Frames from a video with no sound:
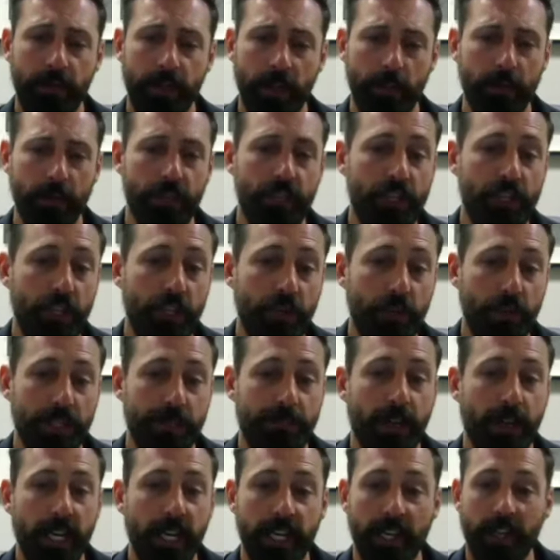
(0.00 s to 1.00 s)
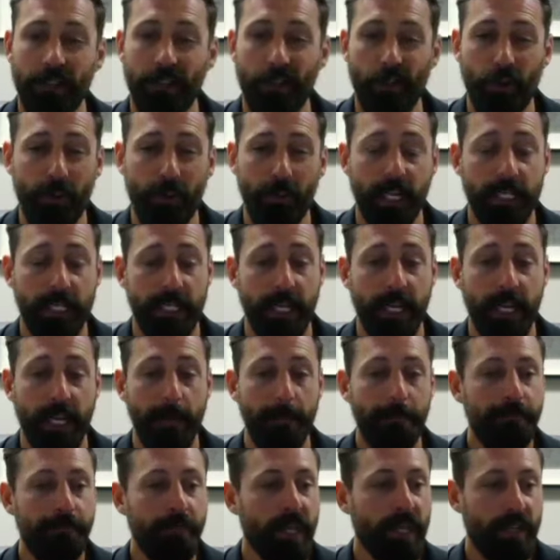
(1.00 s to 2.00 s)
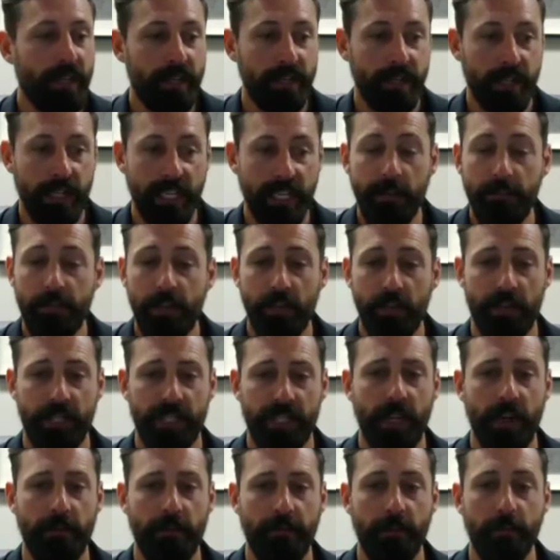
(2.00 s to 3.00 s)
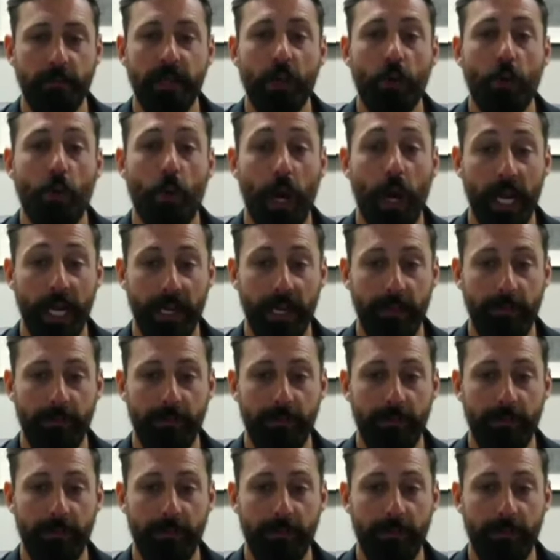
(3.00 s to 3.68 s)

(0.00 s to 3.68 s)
Number 2 is finding a little bit of time to keep to yourself and be quiet.